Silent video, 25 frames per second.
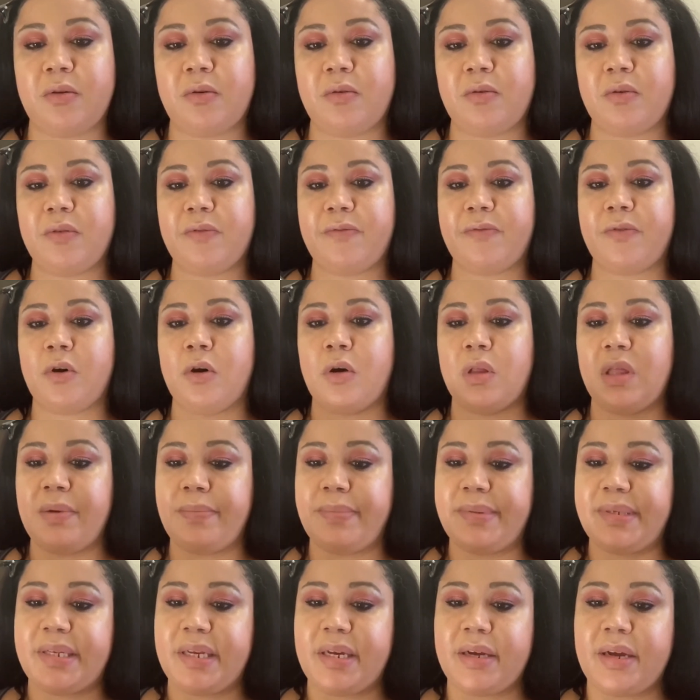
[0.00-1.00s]
for
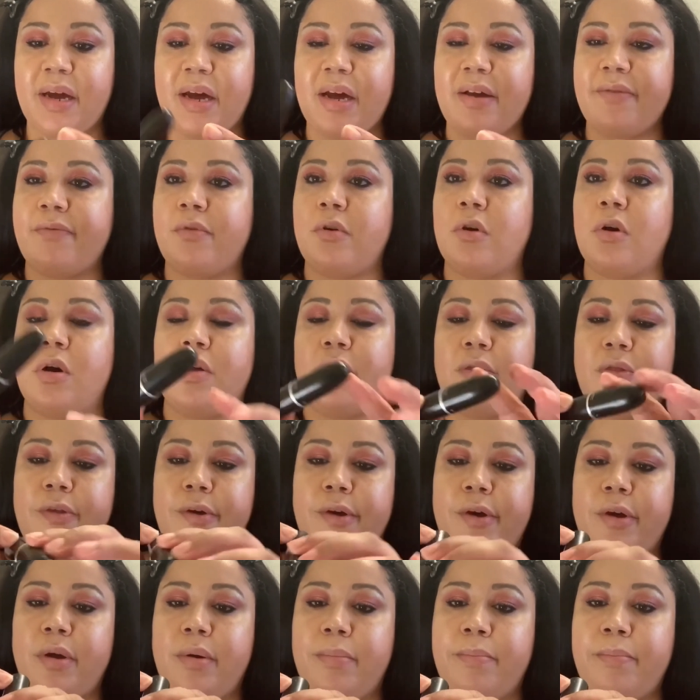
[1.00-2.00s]
lipstick, I've got
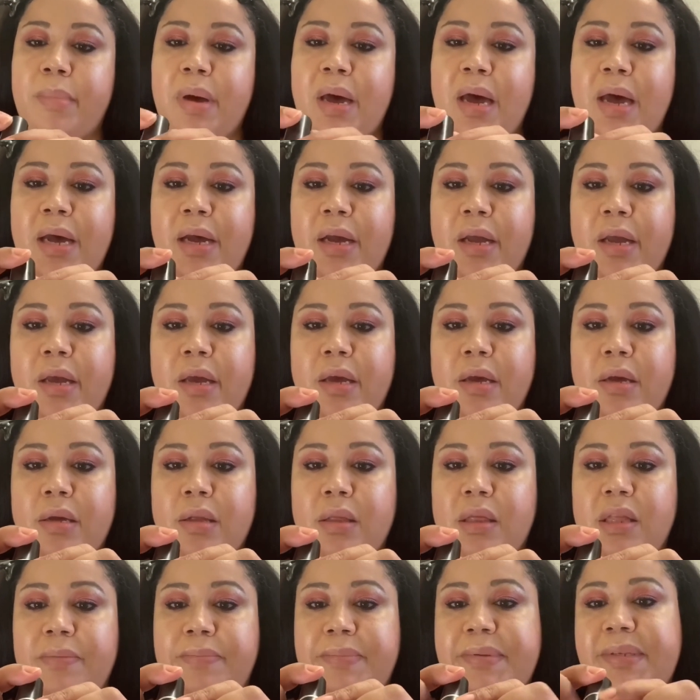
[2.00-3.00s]
the MAC
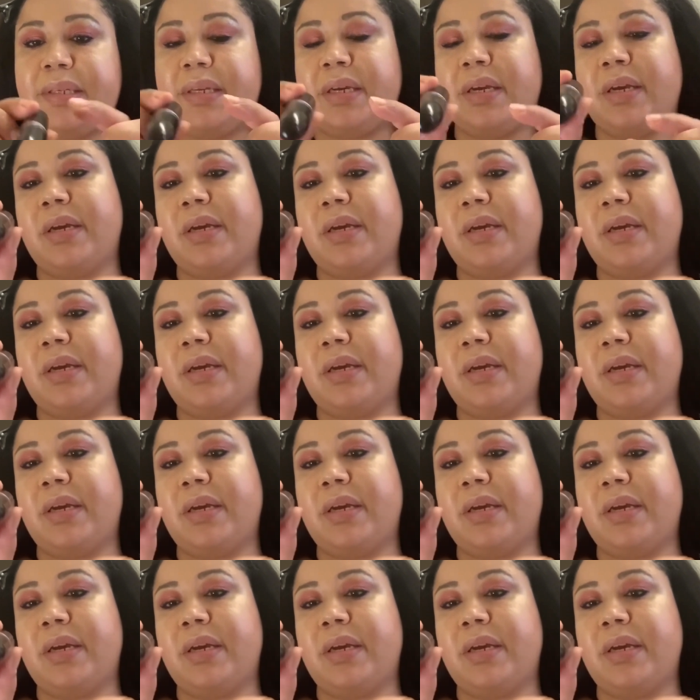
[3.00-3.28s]
lipstick